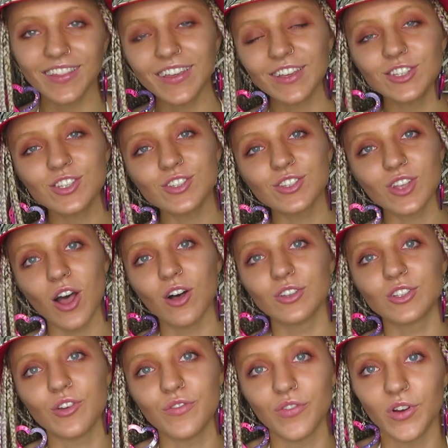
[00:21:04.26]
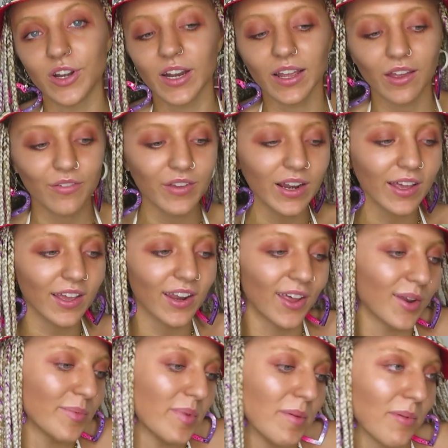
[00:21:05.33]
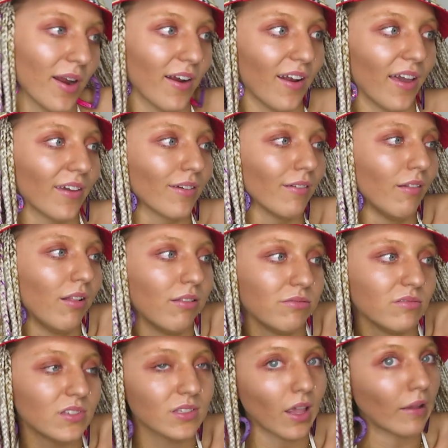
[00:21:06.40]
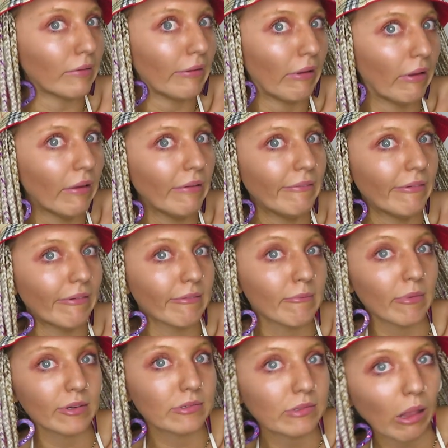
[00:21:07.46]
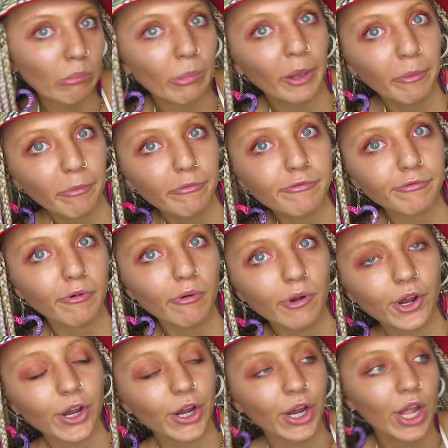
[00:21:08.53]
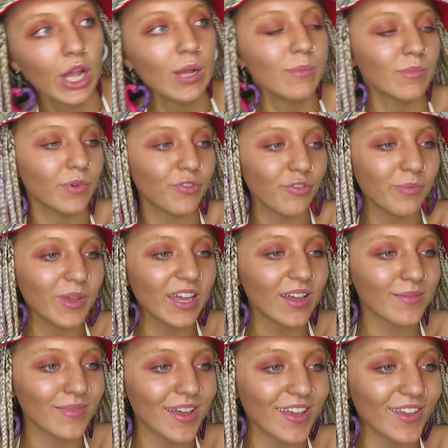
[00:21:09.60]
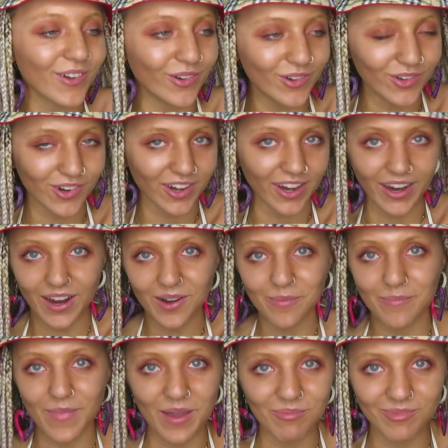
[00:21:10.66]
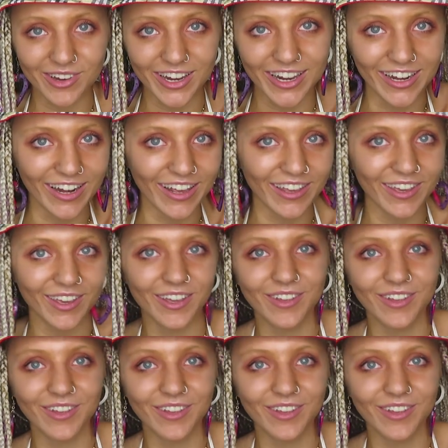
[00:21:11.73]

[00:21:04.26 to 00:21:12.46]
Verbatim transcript: I think it's just also fun. Like I feel like a lot of people are like, oh, secondhand, like where's that been before? But for me, I'm like, oh, create a memory. Like